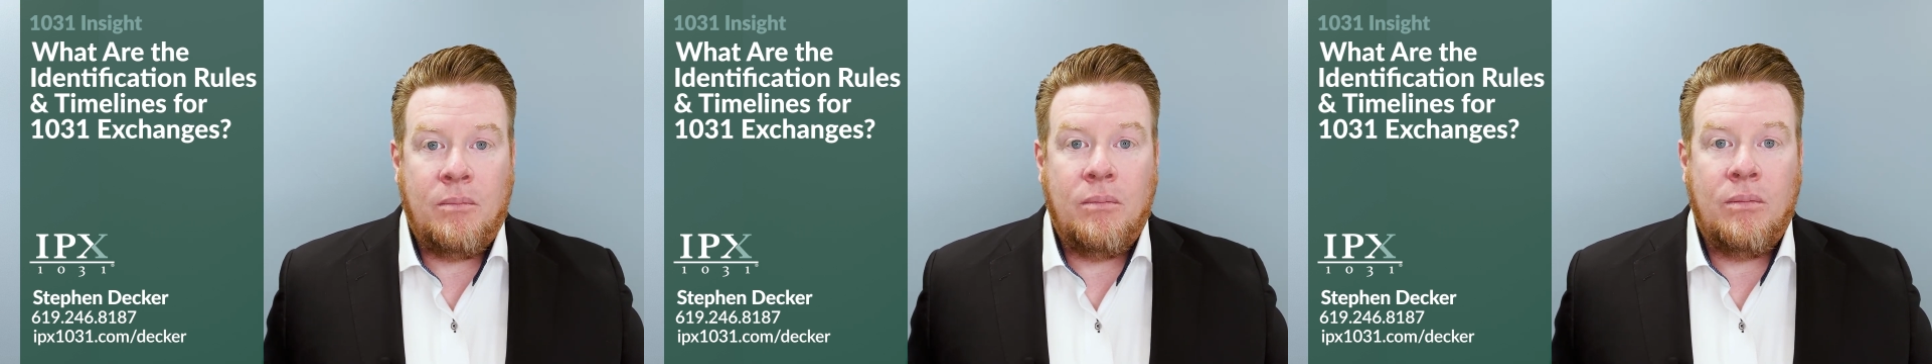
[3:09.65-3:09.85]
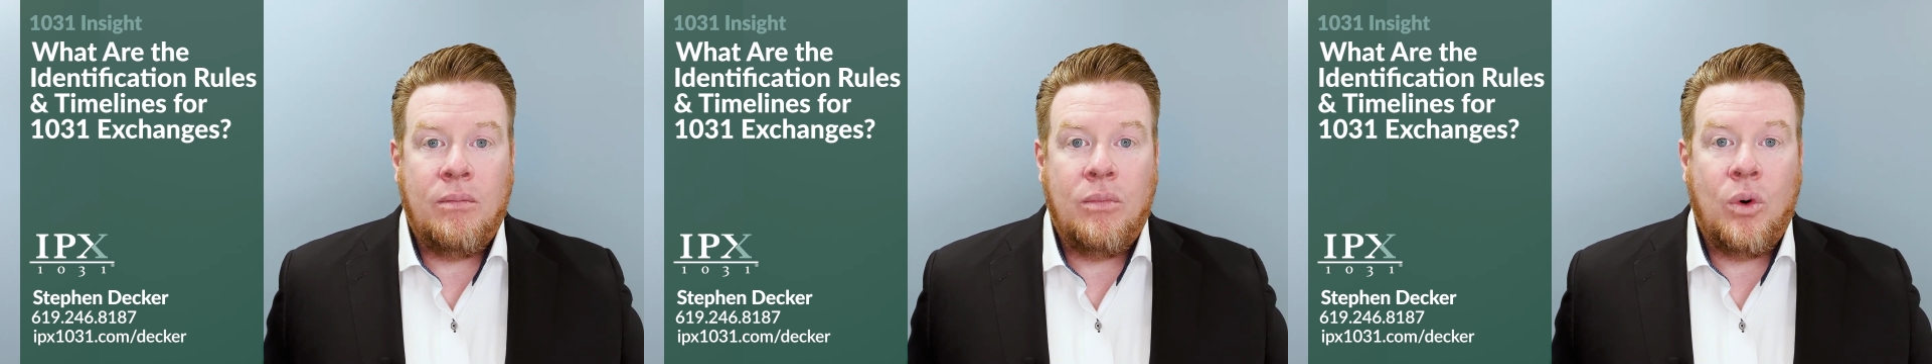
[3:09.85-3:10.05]

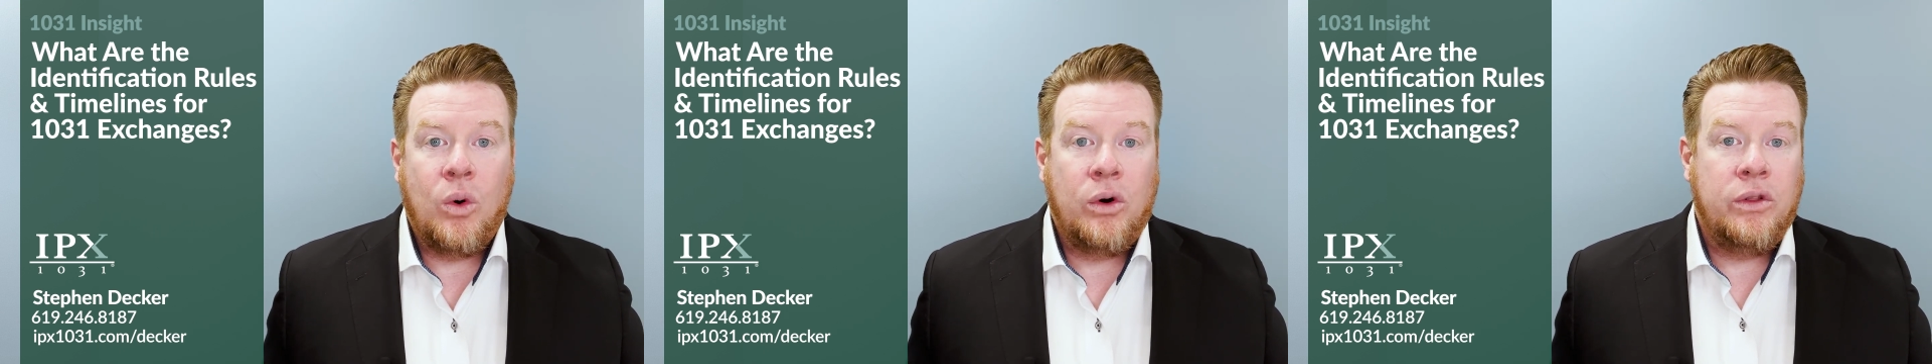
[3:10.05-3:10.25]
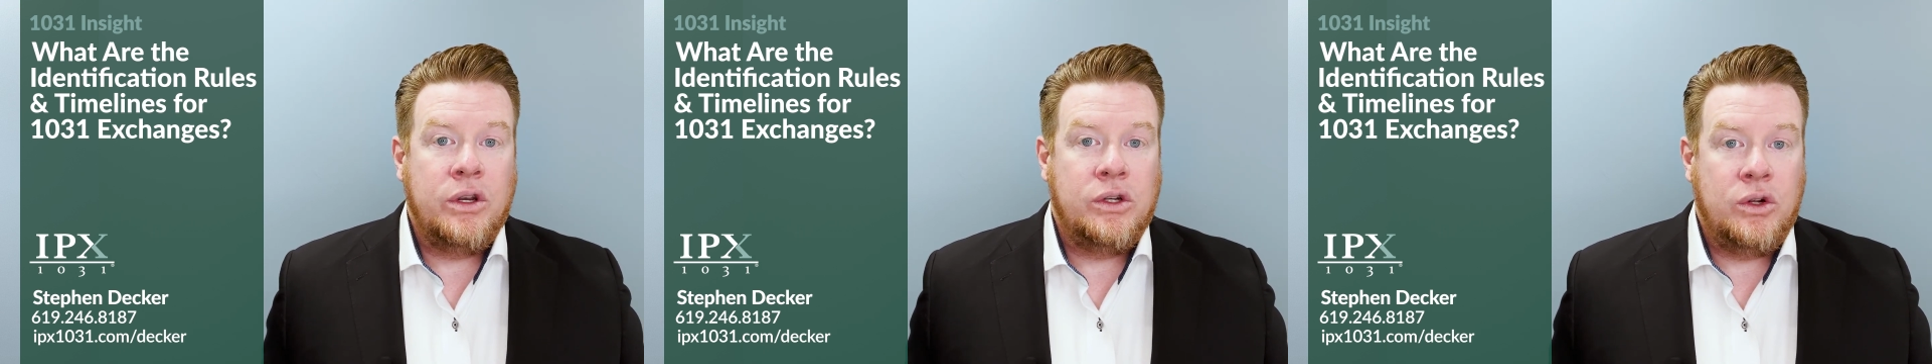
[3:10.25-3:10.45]

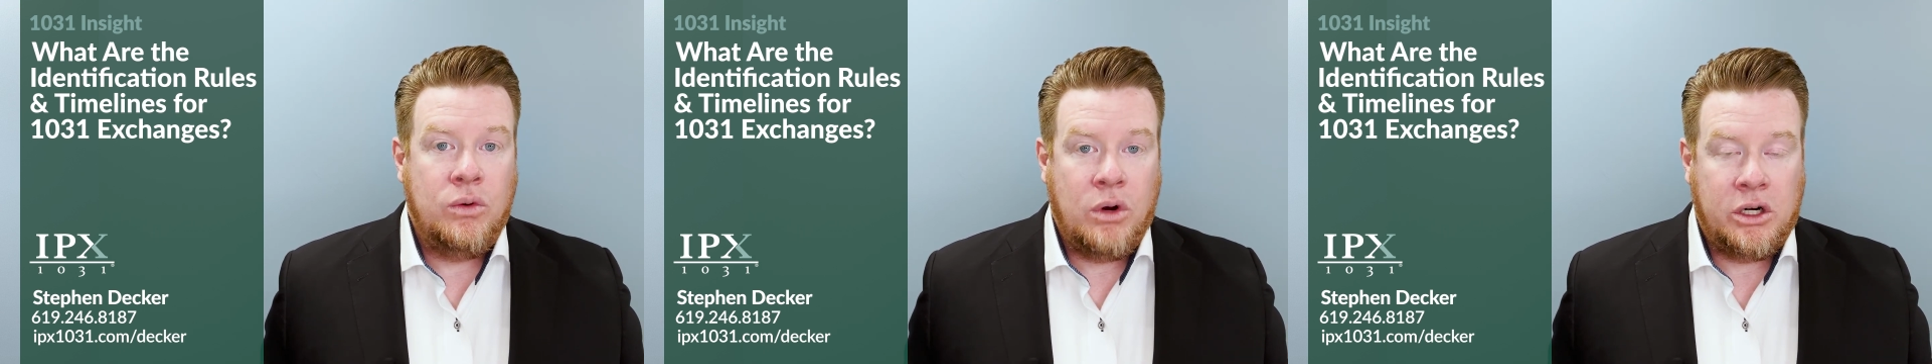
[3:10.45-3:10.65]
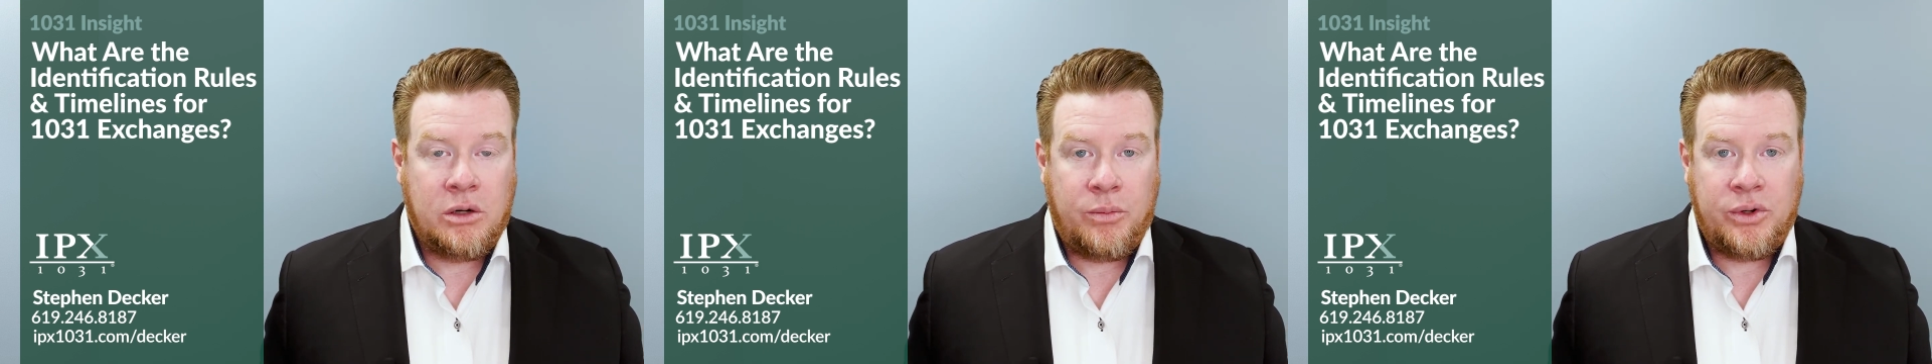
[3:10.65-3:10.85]
more than
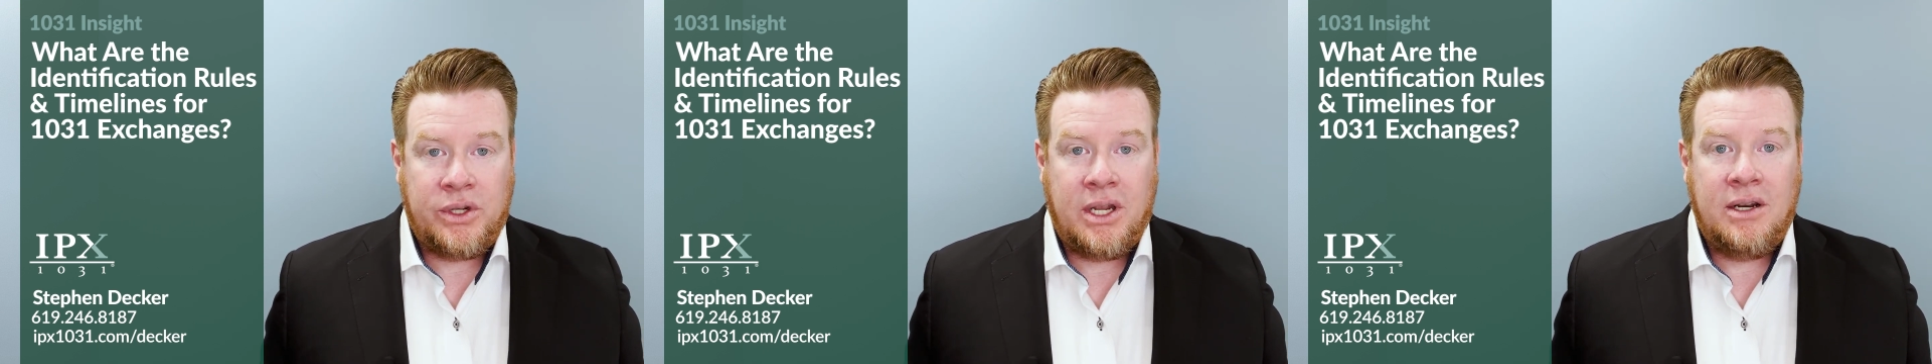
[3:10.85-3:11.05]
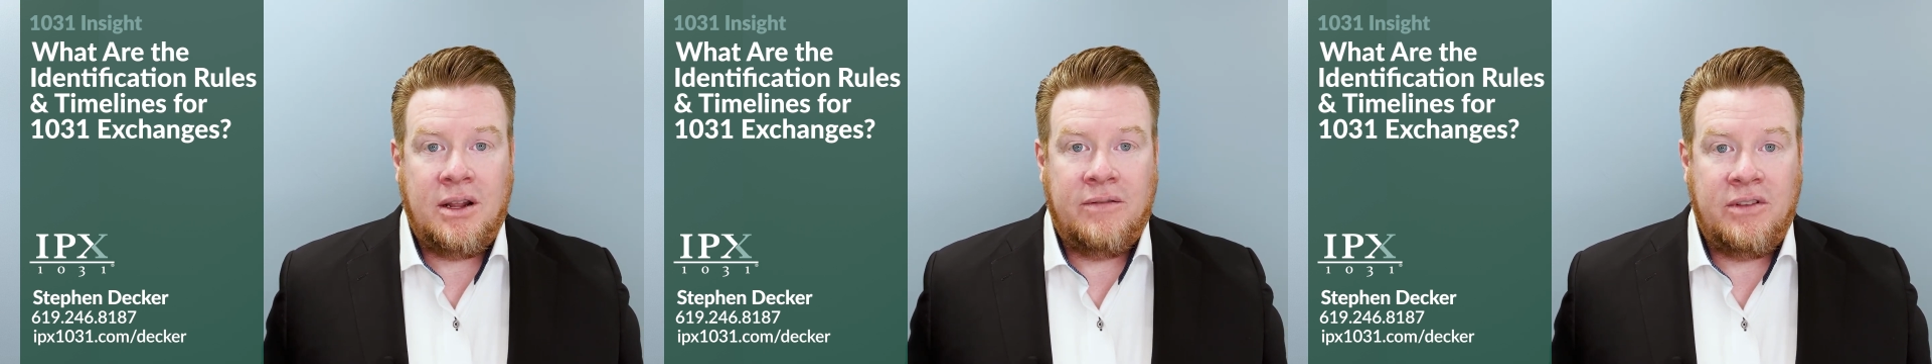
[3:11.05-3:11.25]

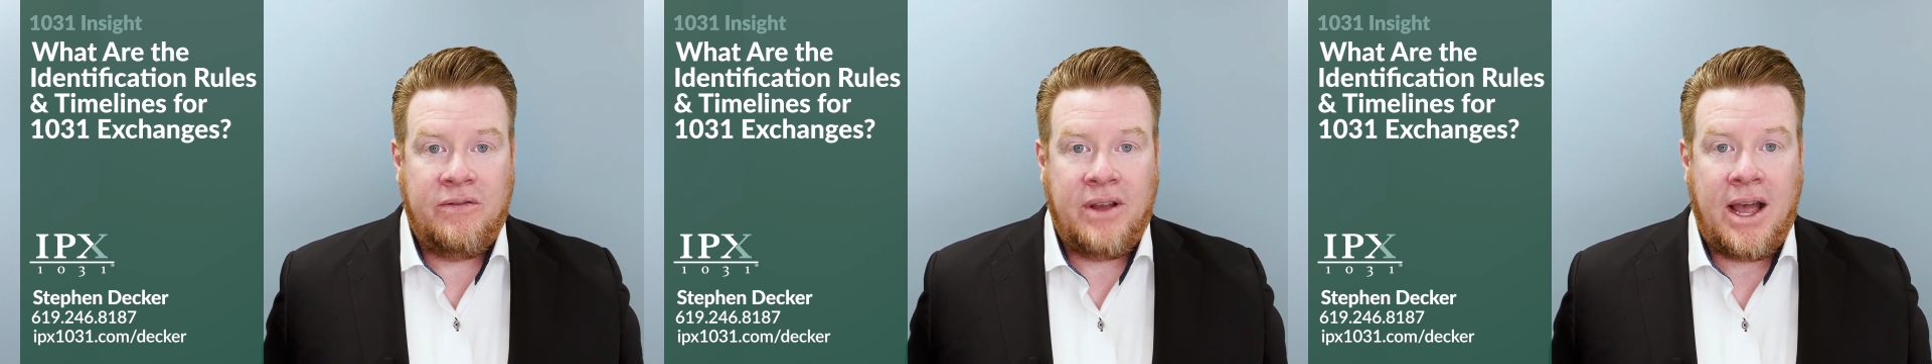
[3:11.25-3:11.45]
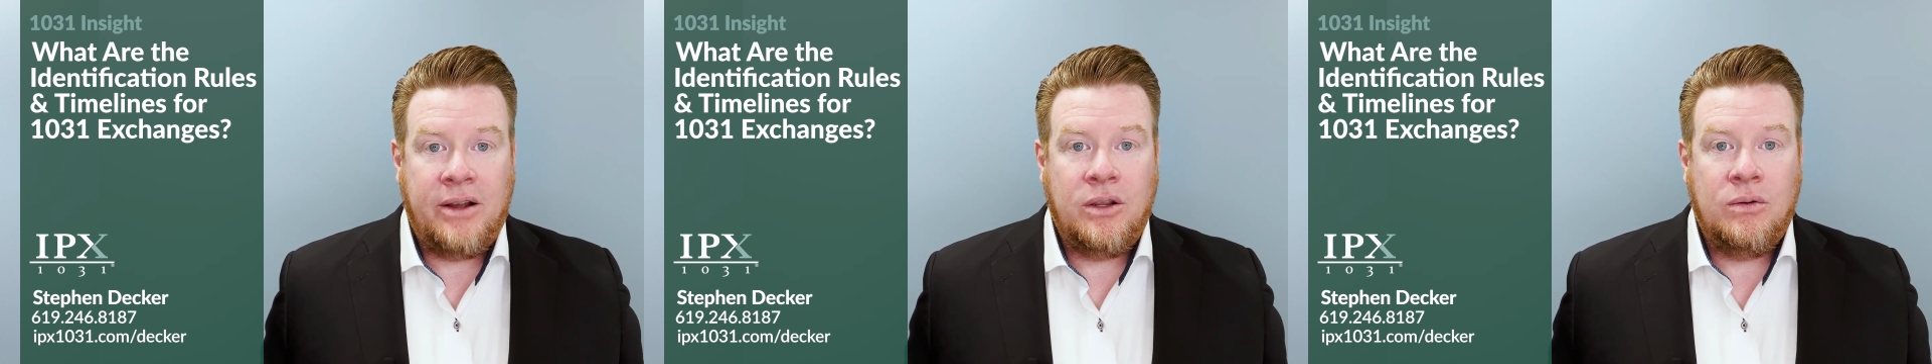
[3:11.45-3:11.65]
200% of the
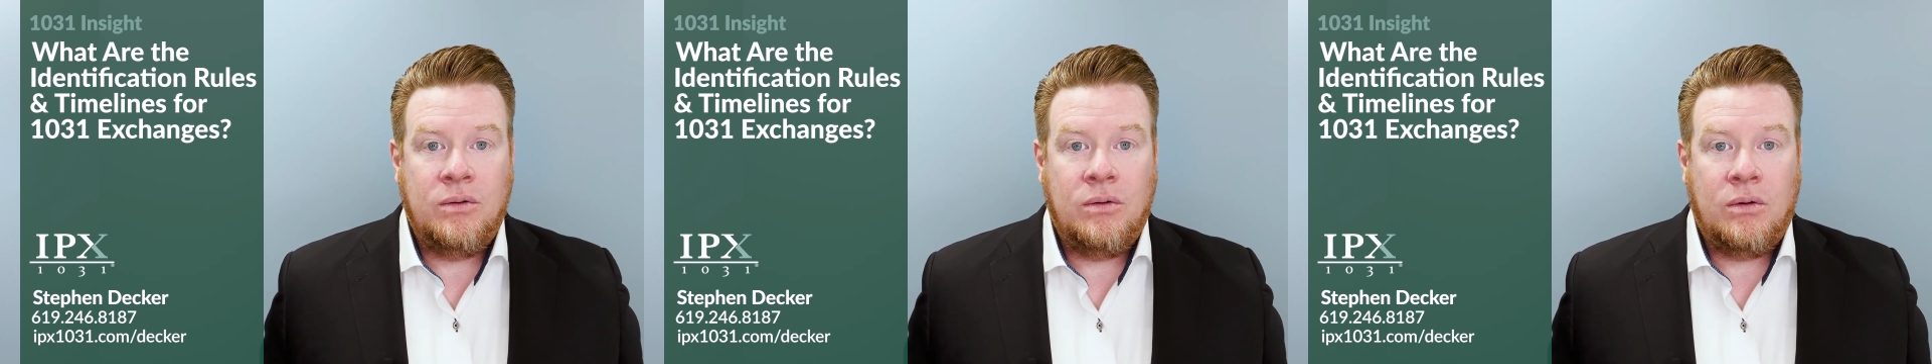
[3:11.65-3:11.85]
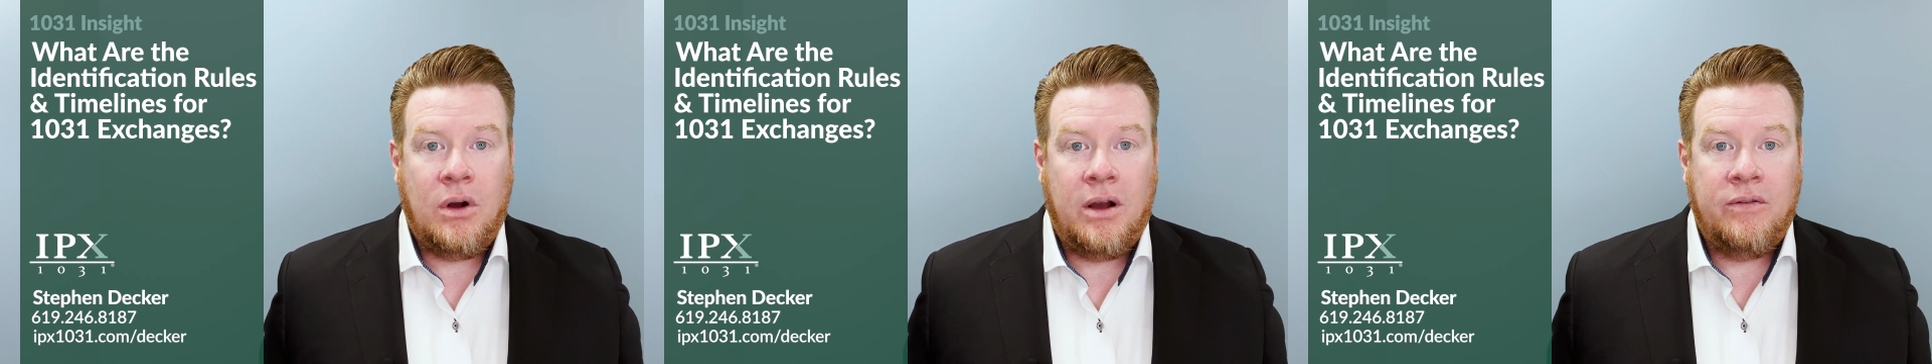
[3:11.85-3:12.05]
value